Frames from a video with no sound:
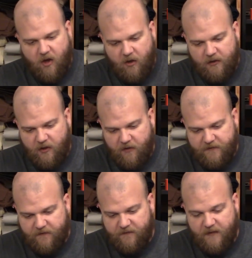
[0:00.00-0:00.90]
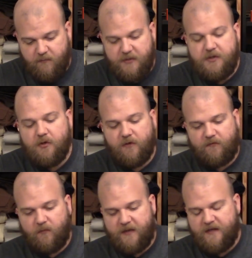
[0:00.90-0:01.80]
all in all, this is a
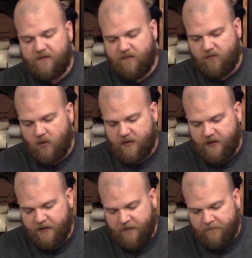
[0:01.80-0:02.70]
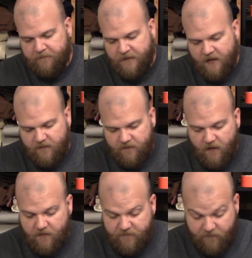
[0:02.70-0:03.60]
beautiful piece of work.
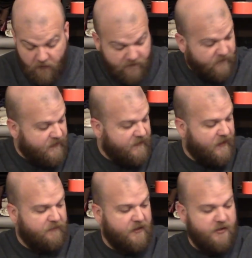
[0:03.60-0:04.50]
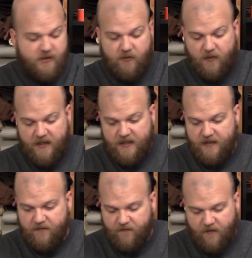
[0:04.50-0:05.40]
So the first thing that I'm going to do
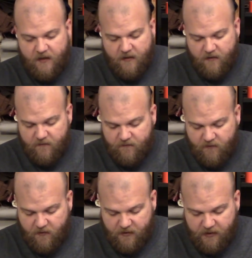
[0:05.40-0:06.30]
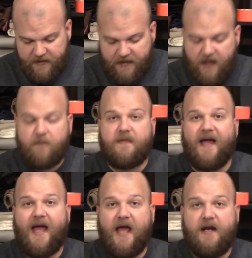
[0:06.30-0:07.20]
is start cleaning up the
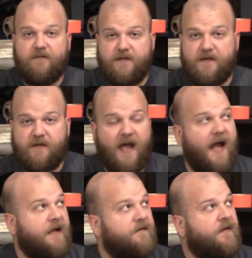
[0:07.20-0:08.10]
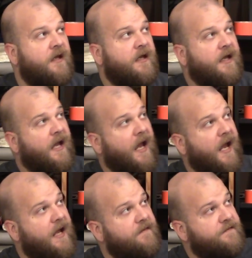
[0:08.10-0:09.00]
head of this axe.
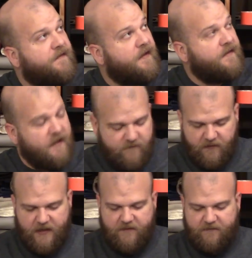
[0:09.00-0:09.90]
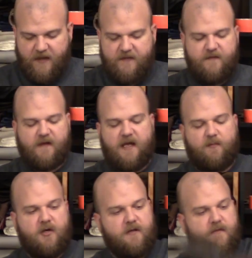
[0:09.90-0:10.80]
And thankfully, I've got this
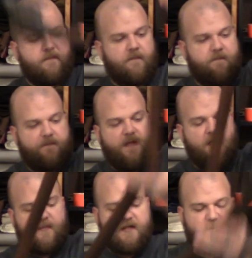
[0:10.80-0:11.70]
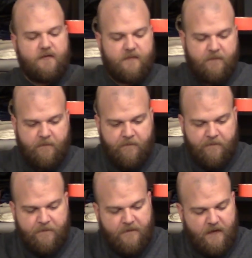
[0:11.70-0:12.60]
camera up here.
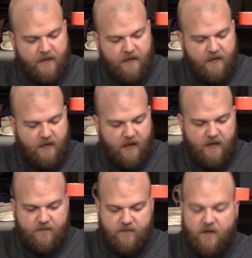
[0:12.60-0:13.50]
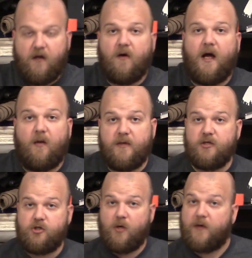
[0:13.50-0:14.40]
And so I'll be
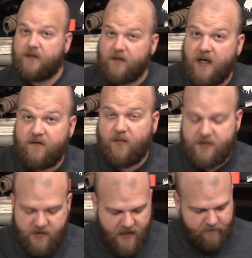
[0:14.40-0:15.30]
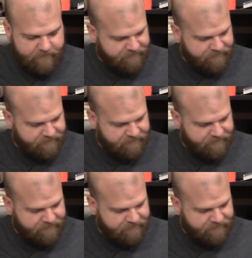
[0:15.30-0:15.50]
showing you guys a bunch of that.